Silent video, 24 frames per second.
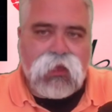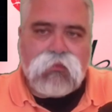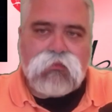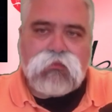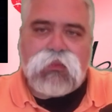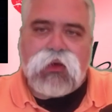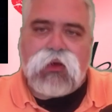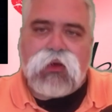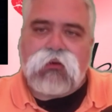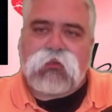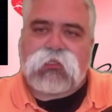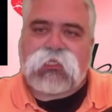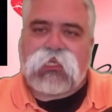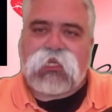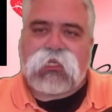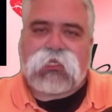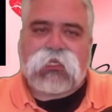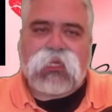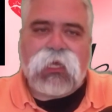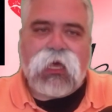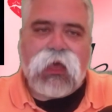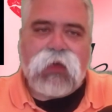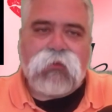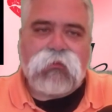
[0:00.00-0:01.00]
Most of
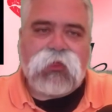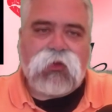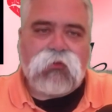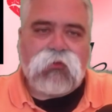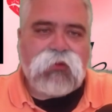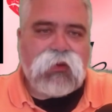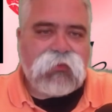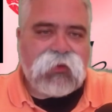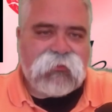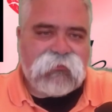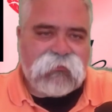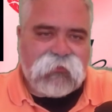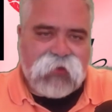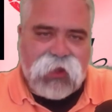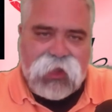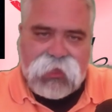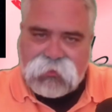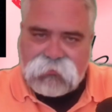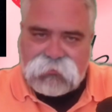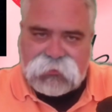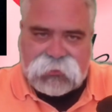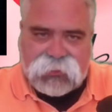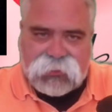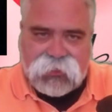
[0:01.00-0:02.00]
the time, the women
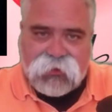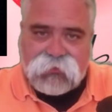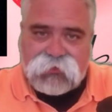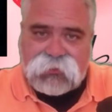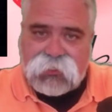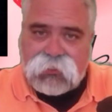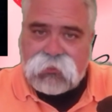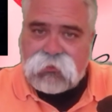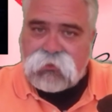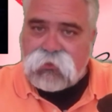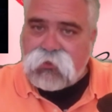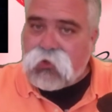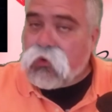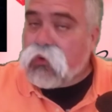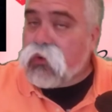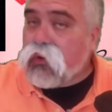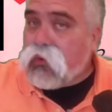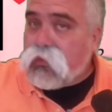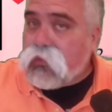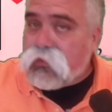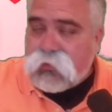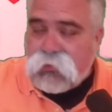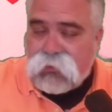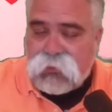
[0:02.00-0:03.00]
find themselves in
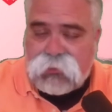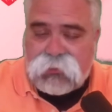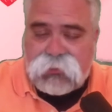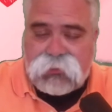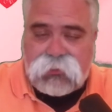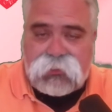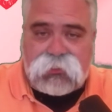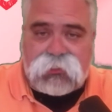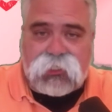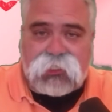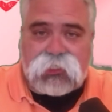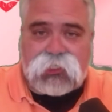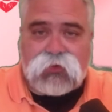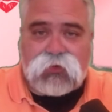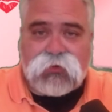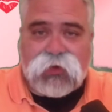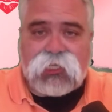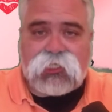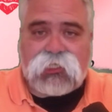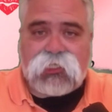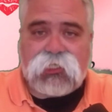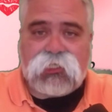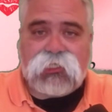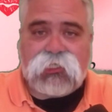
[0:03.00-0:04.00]
group
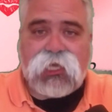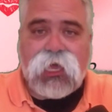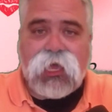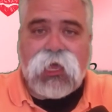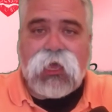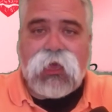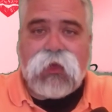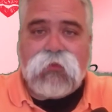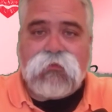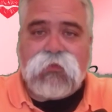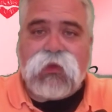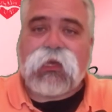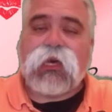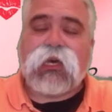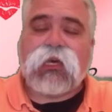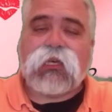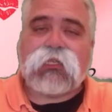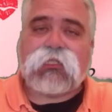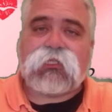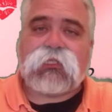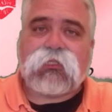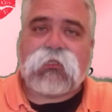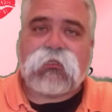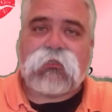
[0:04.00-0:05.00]
situations
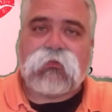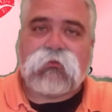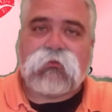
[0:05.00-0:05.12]
because